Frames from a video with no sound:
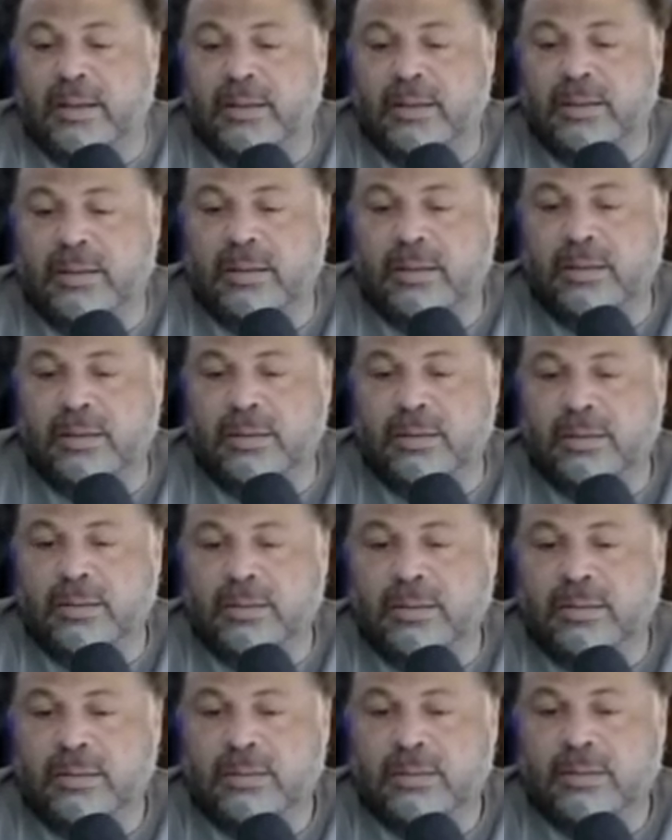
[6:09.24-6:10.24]

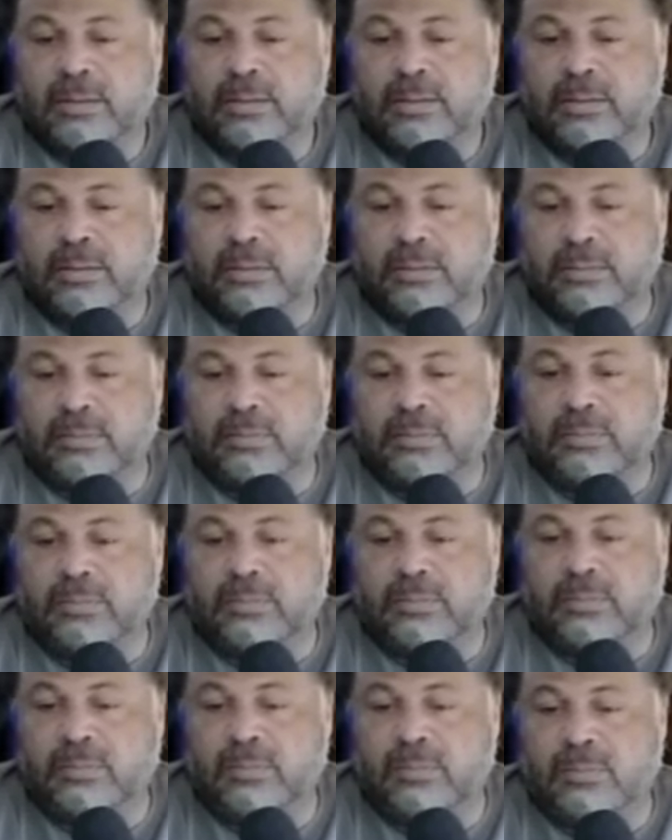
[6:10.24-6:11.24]

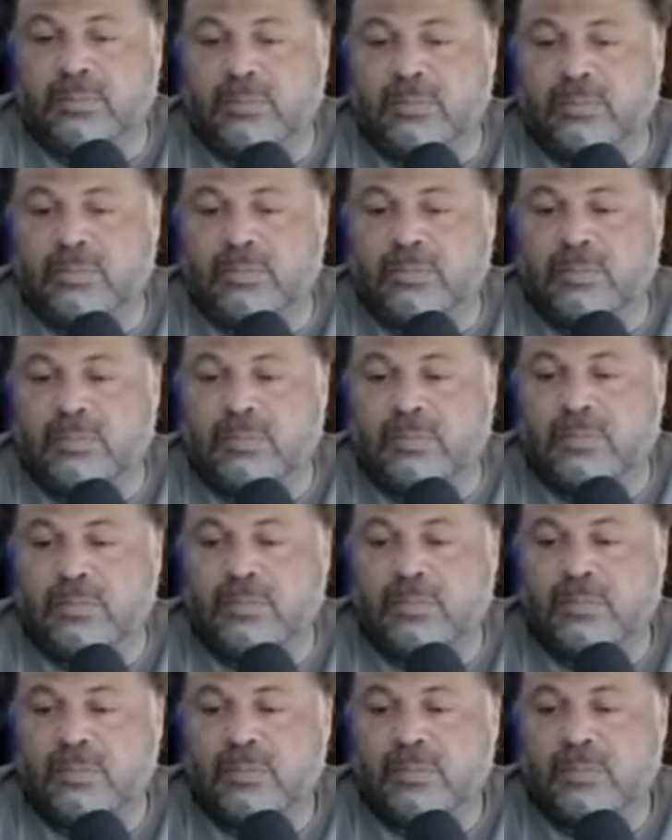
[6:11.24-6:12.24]

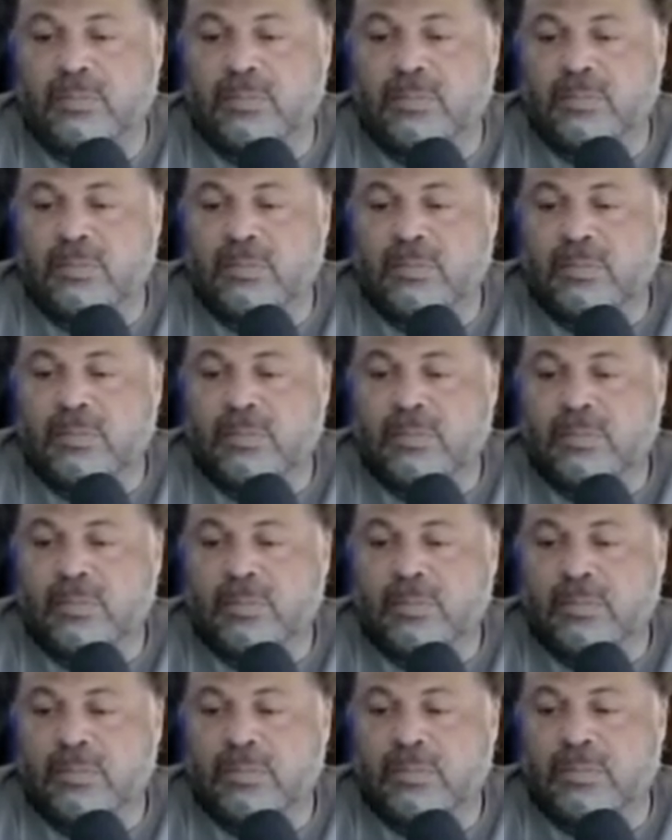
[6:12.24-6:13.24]

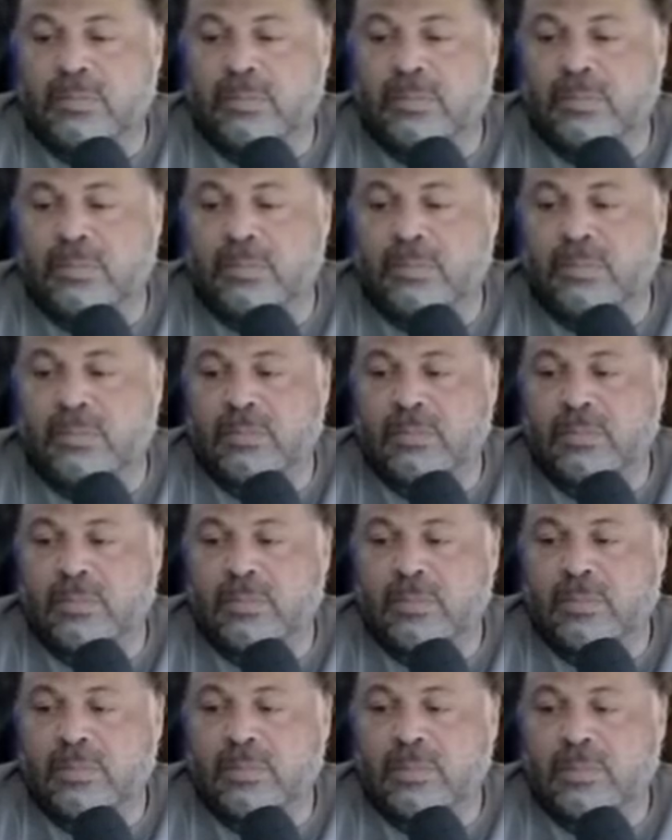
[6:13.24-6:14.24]

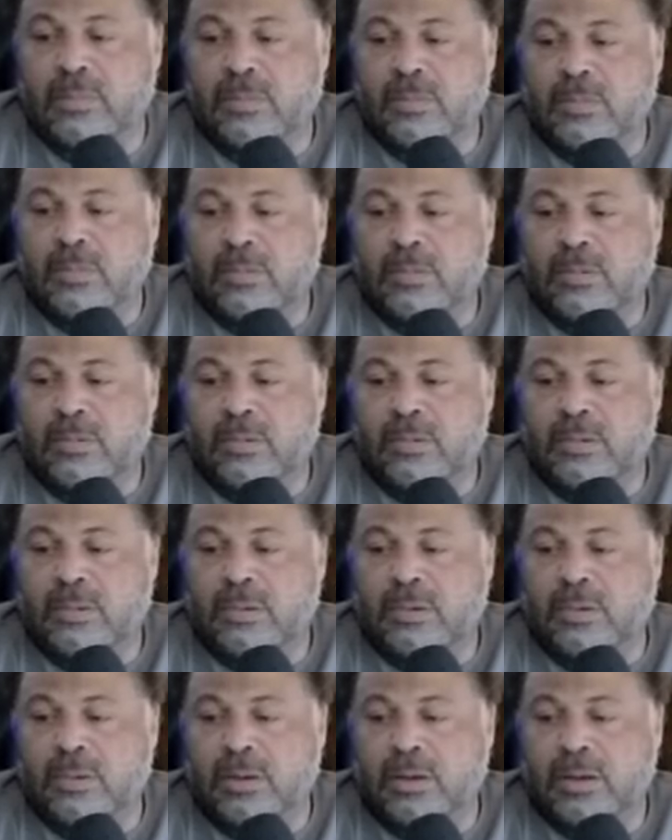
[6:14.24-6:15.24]

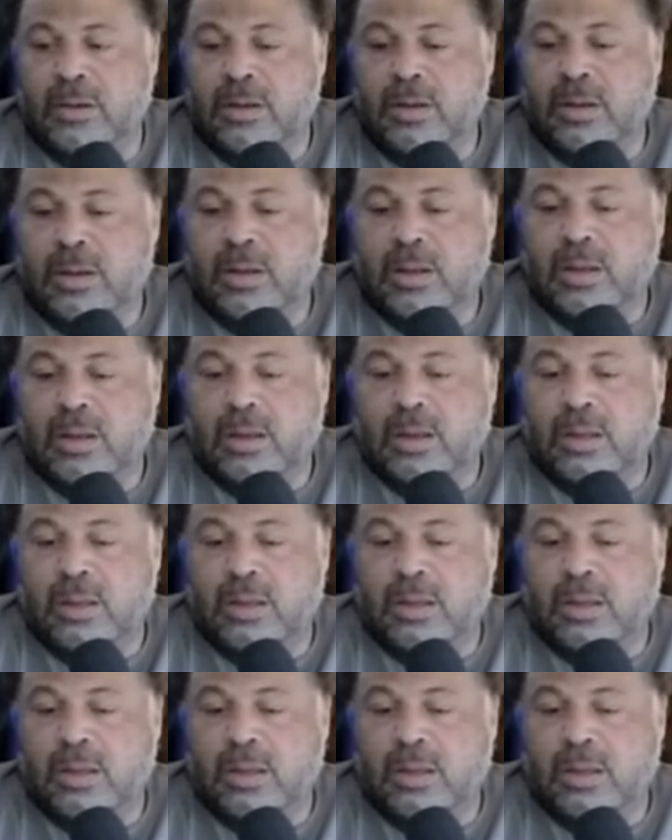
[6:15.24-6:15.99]
(silence)